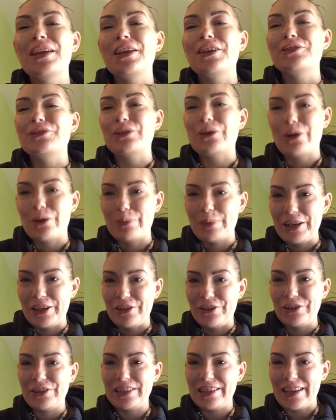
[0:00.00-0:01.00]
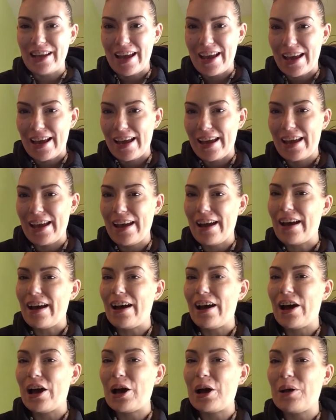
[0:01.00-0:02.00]
So I'm here today
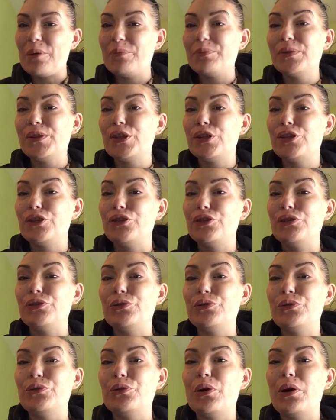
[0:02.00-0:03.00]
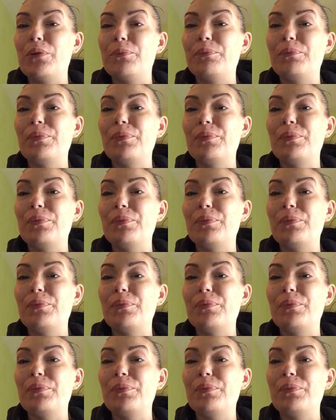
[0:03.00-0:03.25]
to do